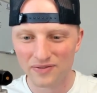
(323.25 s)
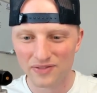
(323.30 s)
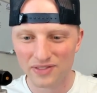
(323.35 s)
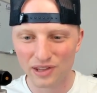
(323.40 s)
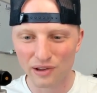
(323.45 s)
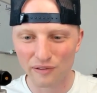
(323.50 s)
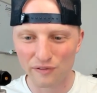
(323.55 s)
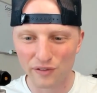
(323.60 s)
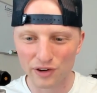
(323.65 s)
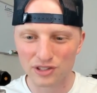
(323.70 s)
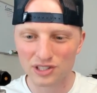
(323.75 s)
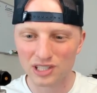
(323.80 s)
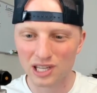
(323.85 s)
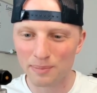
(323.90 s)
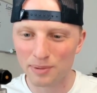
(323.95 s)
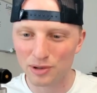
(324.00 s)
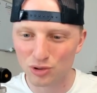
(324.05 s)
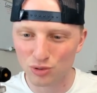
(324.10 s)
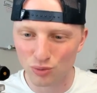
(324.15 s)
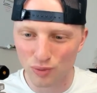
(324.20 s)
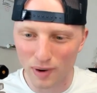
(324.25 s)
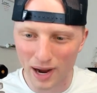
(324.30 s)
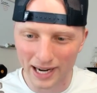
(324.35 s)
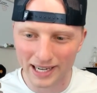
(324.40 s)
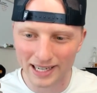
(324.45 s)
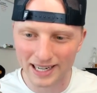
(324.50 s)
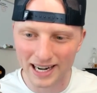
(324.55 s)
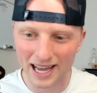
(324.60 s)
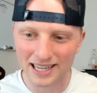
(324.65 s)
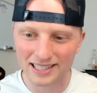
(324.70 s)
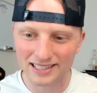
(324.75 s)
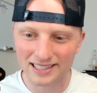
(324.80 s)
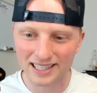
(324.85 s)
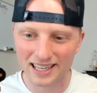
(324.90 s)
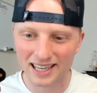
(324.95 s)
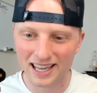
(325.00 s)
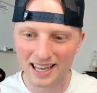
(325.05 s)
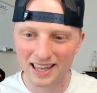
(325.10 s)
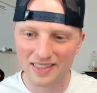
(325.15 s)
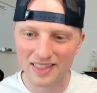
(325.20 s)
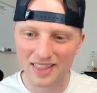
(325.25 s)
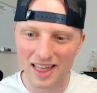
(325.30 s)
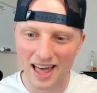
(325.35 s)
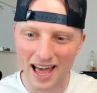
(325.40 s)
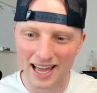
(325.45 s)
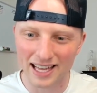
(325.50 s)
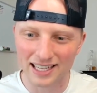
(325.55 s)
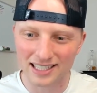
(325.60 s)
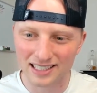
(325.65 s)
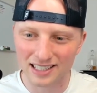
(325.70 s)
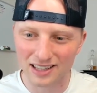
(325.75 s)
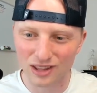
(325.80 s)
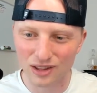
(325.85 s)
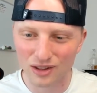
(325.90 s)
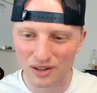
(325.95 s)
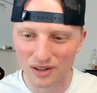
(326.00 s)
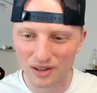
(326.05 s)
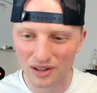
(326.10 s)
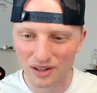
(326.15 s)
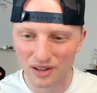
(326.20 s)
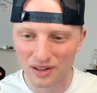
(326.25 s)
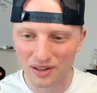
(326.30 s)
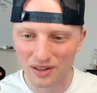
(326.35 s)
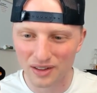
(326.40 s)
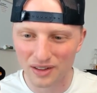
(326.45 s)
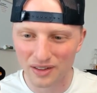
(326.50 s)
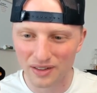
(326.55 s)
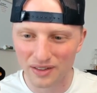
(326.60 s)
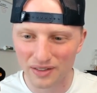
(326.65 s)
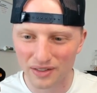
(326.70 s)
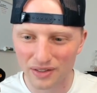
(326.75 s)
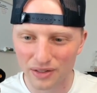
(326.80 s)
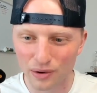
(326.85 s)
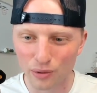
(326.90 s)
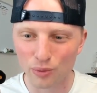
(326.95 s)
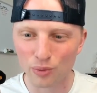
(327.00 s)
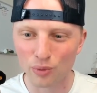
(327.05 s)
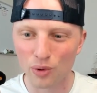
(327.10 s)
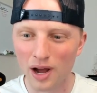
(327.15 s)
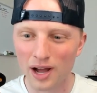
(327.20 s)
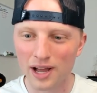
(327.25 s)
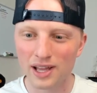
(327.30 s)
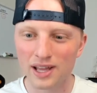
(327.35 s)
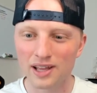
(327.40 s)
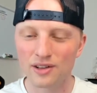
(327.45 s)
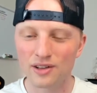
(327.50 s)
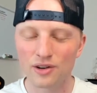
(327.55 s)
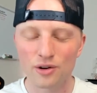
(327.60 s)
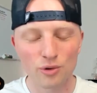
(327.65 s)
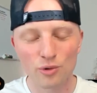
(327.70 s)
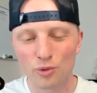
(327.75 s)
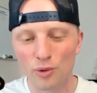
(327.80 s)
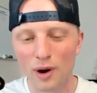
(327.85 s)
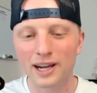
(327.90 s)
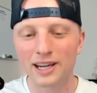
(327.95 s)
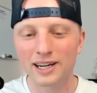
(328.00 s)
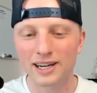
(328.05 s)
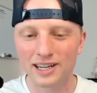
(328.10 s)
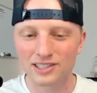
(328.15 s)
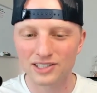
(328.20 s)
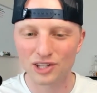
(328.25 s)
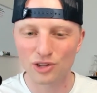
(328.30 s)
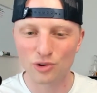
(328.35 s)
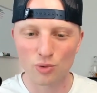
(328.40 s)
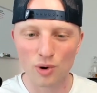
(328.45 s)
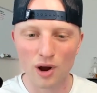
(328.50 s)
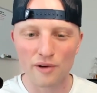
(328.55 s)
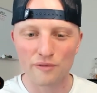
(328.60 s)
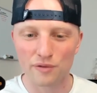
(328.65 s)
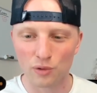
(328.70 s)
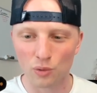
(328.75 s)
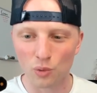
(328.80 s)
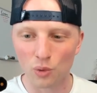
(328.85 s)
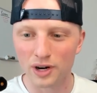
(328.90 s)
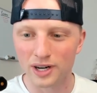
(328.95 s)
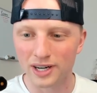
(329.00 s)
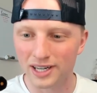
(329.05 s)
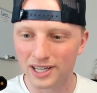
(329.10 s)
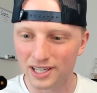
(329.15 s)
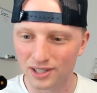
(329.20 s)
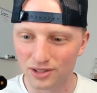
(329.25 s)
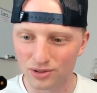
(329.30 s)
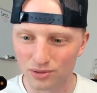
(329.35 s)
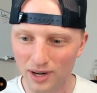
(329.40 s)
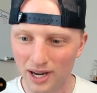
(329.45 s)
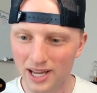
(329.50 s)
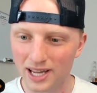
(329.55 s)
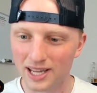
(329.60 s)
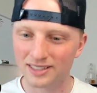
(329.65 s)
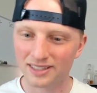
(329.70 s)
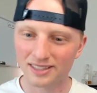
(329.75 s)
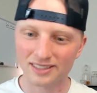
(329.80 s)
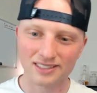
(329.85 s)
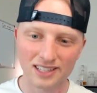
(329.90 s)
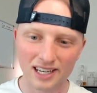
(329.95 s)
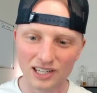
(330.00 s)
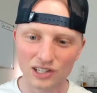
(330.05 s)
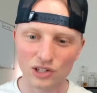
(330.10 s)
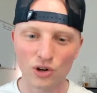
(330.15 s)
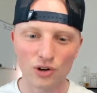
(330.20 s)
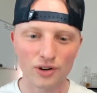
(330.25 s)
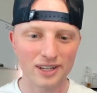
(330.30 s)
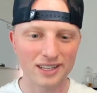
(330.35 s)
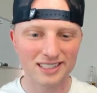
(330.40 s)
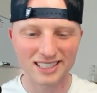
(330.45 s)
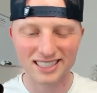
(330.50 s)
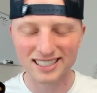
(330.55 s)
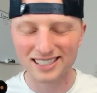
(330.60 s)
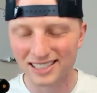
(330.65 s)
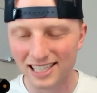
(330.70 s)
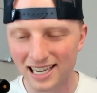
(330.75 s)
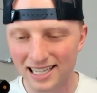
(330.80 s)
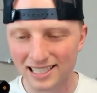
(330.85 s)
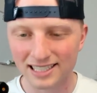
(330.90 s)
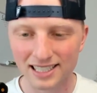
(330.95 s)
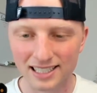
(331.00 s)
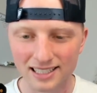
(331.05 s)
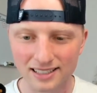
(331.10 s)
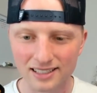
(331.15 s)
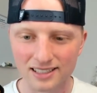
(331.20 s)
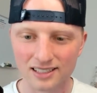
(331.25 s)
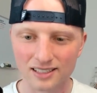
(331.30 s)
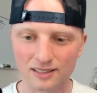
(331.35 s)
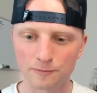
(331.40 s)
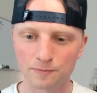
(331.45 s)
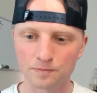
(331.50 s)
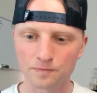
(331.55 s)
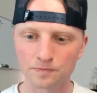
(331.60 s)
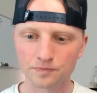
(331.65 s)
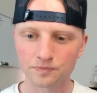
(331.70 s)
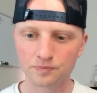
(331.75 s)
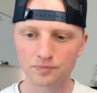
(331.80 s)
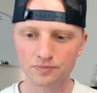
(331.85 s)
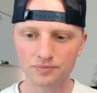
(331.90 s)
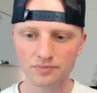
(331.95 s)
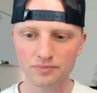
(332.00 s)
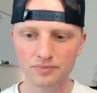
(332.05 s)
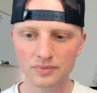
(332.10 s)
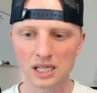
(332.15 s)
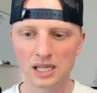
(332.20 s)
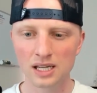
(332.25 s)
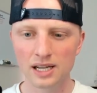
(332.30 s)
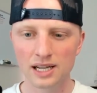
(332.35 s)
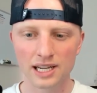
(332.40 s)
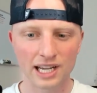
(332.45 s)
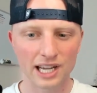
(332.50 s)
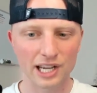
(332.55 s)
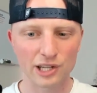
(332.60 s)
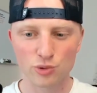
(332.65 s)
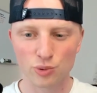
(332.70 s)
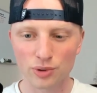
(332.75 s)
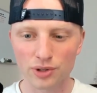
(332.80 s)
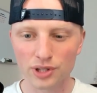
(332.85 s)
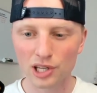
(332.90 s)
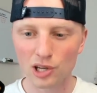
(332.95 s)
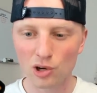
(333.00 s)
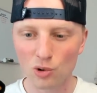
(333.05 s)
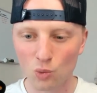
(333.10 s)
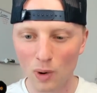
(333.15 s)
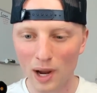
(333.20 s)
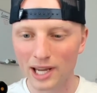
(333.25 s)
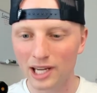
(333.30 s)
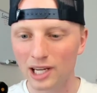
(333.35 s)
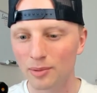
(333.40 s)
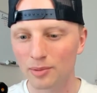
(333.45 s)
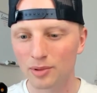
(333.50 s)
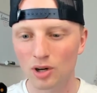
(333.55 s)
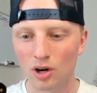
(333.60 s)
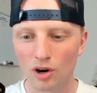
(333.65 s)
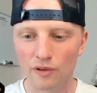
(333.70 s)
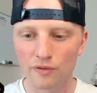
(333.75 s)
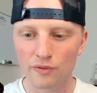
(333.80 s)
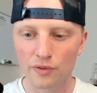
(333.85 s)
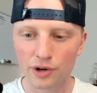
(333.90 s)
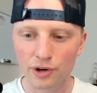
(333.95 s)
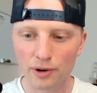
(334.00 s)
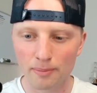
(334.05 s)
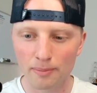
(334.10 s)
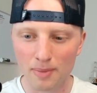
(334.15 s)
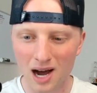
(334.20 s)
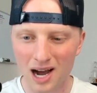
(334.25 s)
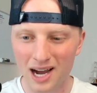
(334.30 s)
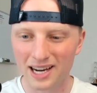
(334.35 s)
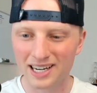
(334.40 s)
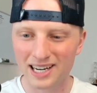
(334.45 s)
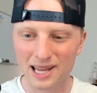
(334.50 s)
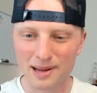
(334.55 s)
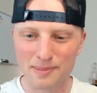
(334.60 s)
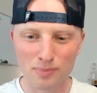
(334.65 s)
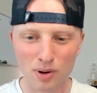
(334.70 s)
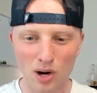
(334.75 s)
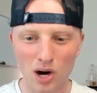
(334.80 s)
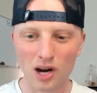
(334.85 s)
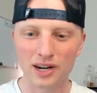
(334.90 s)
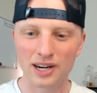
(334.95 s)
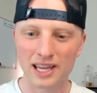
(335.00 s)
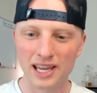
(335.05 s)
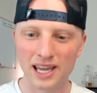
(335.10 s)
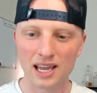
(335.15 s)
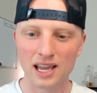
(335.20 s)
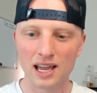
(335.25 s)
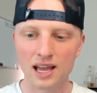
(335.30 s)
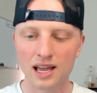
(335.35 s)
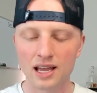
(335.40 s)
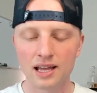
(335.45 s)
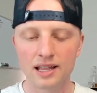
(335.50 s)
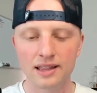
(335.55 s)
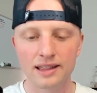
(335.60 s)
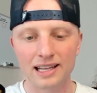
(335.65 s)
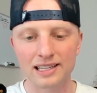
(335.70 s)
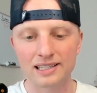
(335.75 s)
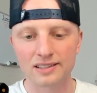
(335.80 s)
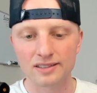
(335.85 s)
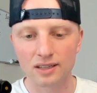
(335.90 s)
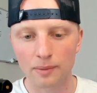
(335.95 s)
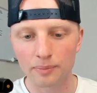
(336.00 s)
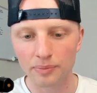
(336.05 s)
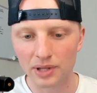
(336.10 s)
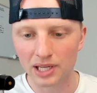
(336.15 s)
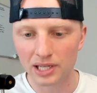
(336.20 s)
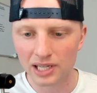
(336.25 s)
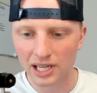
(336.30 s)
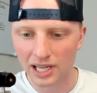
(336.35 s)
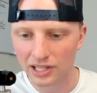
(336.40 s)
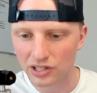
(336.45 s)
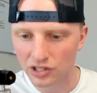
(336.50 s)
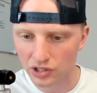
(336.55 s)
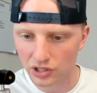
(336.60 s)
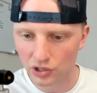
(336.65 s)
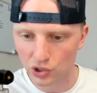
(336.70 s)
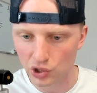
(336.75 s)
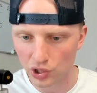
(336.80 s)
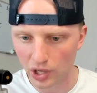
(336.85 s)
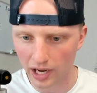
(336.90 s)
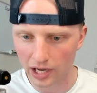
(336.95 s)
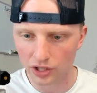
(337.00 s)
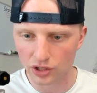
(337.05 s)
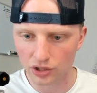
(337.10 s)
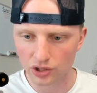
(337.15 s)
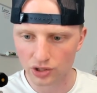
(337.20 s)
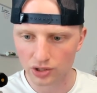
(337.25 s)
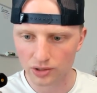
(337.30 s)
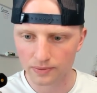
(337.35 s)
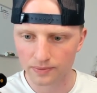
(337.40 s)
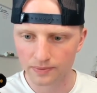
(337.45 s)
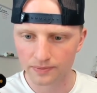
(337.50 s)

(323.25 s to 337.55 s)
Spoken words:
The first step is recognizing that recognizing the rut for what it is, right? It's a signal, it's a sentence. It's really a wake-up call for your mind and body that something needs to change.